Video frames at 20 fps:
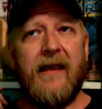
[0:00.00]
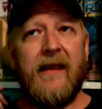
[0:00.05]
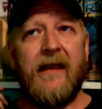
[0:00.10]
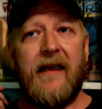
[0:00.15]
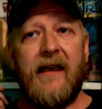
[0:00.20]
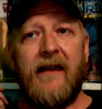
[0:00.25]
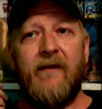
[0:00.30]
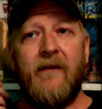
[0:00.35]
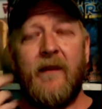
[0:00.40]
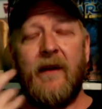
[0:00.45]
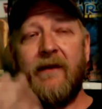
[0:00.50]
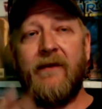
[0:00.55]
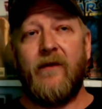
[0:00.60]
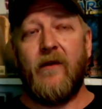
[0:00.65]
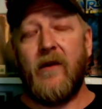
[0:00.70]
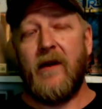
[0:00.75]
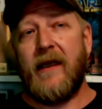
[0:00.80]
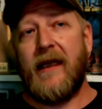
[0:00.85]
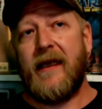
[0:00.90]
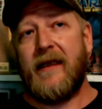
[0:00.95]
even before
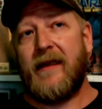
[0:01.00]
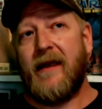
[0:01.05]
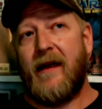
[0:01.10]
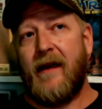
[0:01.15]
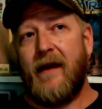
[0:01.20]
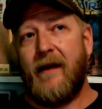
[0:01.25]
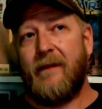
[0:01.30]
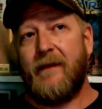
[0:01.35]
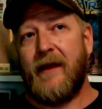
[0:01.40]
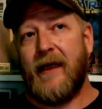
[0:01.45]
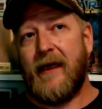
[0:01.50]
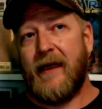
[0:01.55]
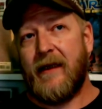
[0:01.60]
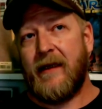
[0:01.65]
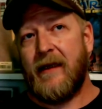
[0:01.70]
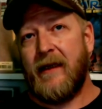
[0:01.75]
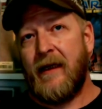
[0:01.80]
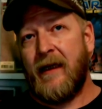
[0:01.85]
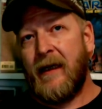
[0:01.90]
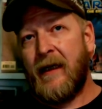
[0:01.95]
that time that
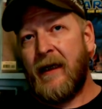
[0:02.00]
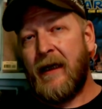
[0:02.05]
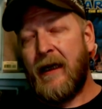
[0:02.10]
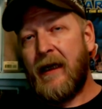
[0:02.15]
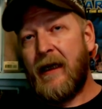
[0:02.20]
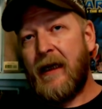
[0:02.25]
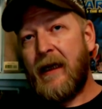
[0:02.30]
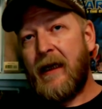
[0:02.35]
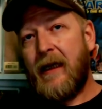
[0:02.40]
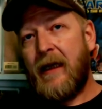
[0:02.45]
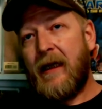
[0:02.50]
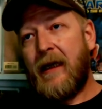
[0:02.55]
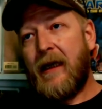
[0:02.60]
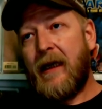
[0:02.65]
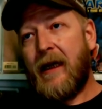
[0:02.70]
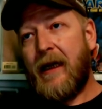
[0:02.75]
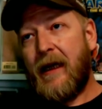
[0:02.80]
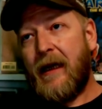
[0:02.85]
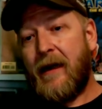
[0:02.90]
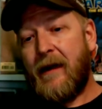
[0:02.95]

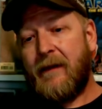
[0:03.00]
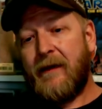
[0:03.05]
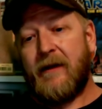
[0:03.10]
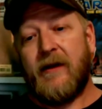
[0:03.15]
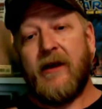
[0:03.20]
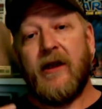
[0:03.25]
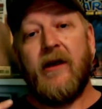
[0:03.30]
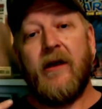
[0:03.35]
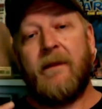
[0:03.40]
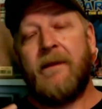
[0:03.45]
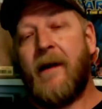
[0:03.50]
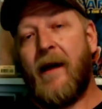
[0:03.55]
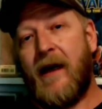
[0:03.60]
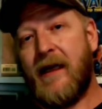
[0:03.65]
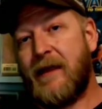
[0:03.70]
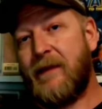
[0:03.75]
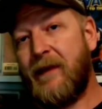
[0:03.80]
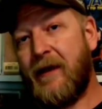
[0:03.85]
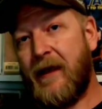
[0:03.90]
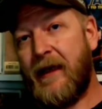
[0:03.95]
there's a good
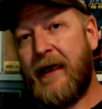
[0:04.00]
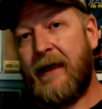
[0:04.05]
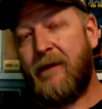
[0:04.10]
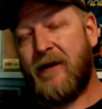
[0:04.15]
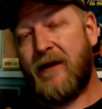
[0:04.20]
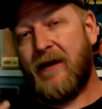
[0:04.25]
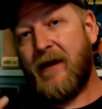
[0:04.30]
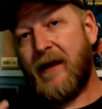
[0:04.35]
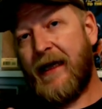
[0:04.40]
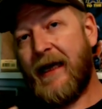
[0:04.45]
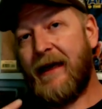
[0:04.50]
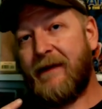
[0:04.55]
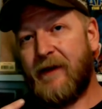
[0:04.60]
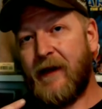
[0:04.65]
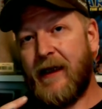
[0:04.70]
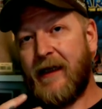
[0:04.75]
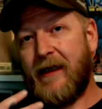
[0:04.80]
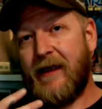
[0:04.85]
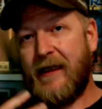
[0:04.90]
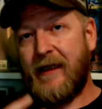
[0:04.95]
possibility he was going to have to
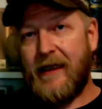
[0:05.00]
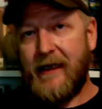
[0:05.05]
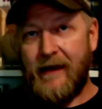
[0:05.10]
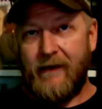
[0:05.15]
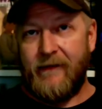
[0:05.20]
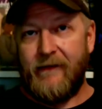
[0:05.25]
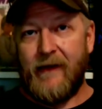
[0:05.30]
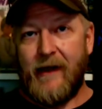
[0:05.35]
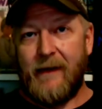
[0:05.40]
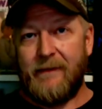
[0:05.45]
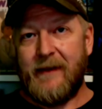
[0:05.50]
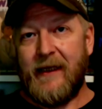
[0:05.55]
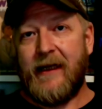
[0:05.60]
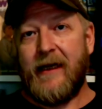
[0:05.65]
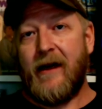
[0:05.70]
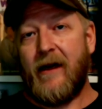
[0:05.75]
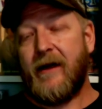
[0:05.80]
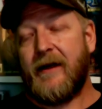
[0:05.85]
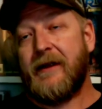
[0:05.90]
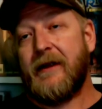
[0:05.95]
give up the
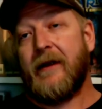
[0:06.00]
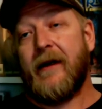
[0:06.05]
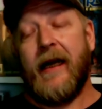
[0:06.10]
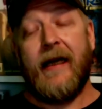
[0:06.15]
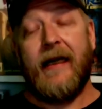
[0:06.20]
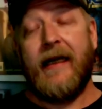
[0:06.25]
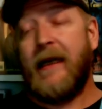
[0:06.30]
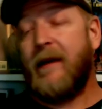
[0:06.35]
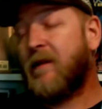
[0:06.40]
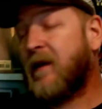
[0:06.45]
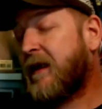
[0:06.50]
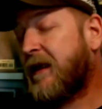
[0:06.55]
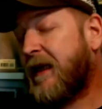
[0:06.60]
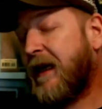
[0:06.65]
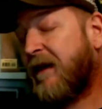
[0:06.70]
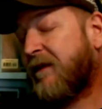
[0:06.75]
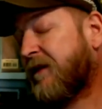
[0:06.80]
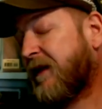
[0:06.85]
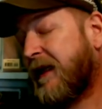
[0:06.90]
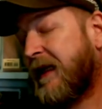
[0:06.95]
character, and he would
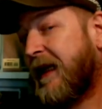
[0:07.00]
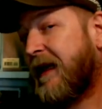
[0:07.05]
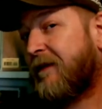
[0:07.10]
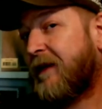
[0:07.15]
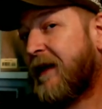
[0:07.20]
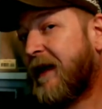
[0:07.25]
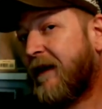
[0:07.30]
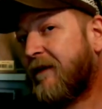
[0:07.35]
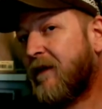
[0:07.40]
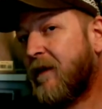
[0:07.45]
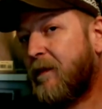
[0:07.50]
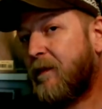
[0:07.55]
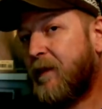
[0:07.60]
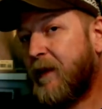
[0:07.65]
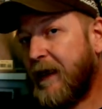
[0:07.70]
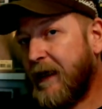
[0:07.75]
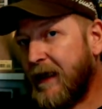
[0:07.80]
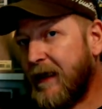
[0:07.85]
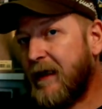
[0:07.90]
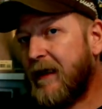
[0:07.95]
definitely have never
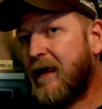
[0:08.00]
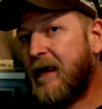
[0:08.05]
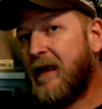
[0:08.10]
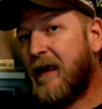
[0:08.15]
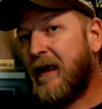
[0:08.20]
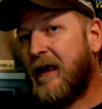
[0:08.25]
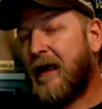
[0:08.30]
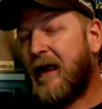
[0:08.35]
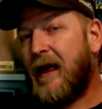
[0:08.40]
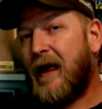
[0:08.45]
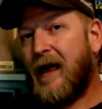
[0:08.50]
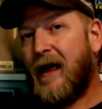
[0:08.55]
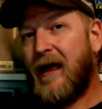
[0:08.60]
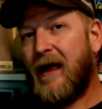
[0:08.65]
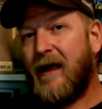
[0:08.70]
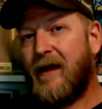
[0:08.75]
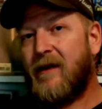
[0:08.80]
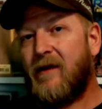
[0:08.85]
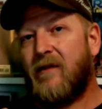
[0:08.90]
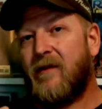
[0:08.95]
been
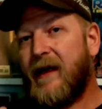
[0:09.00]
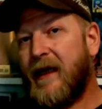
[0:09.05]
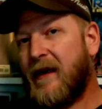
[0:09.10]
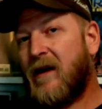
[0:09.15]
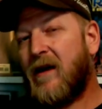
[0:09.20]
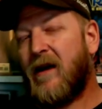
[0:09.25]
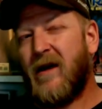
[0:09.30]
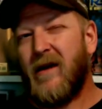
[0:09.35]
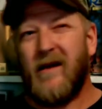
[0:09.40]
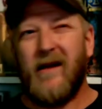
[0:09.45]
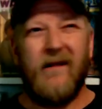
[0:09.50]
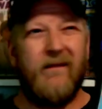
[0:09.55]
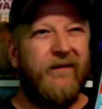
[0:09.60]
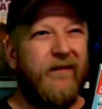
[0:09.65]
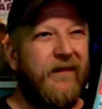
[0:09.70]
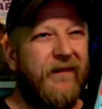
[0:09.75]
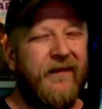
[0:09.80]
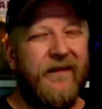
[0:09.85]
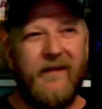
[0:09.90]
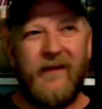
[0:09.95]
the Red Hulk.
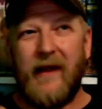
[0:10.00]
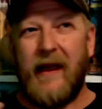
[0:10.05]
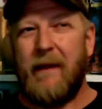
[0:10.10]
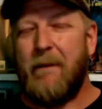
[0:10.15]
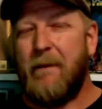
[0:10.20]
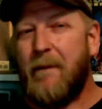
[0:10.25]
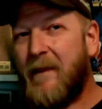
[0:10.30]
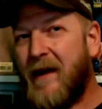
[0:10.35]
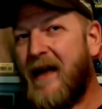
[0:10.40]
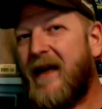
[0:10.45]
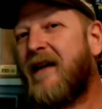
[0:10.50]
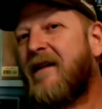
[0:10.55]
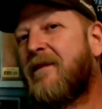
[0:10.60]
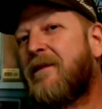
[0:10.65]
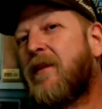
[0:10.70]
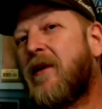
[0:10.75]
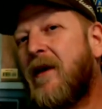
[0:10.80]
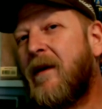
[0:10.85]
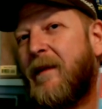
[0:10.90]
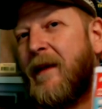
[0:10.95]
They might have put
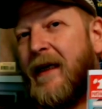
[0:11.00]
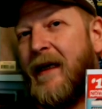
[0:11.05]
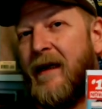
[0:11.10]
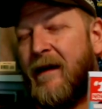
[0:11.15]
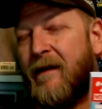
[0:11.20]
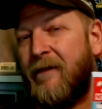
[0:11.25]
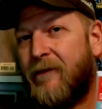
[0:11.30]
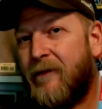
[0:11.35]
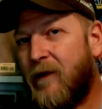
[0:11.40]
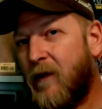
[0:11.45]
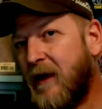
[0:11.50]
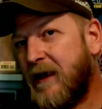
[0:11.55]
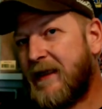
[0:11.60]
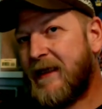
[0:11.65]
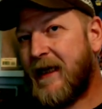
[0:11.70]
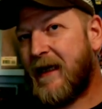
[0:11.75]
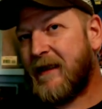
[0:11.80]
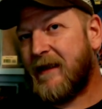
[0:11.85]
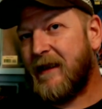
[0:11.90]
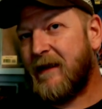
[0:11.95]
him in a voice
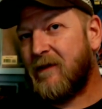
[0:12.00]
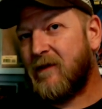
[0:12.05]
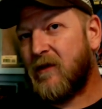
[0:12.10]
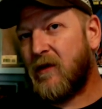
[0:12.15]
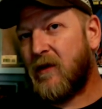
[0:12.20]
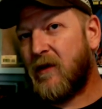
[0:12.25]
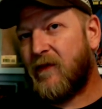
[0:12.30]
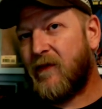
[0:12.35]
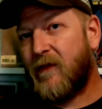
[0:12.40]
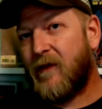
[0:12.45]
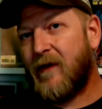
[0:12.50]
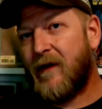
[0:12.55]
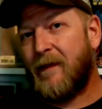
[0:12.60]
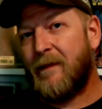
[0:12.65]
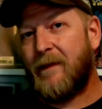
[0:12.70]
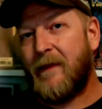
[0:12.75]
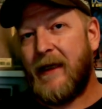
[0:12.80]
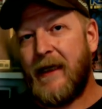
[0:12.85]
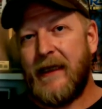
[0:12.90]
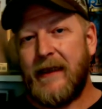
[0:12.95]
acting role for him,
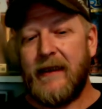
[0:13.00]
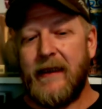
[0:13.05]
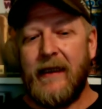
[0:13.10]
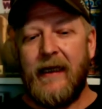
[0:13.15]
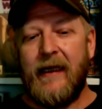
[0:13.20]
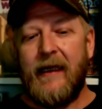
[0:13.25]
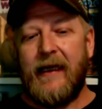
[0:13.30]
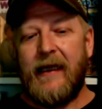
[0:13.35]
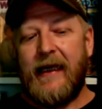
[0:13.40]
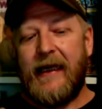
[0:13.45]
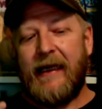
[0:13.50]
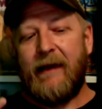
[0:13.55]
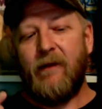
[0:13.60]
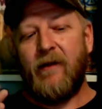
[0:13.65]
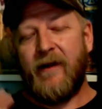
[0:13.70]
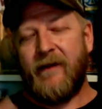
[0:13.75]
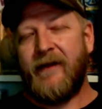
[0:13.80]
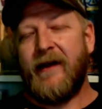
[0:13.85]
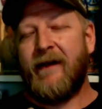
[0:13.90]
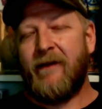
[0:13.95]
but he would have
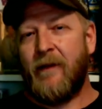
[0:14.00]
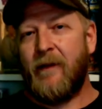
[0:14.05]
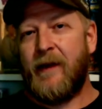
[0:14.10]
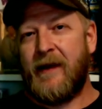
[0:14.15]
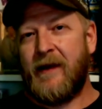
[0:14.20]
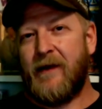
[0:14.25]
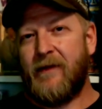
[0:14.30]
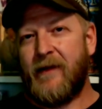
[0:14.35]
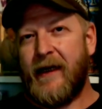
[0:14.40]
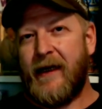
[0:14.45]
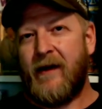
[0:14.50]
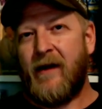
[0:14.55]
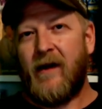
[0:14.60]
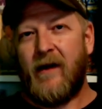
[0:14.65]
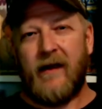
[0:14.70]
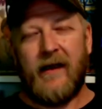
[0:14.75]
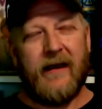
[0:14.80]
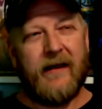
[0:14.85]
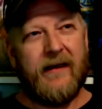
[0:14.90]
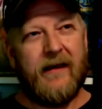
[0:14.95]
never been the Red Hulk.
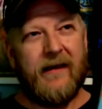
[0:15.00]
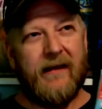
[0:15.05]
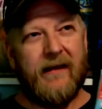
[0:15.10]
It's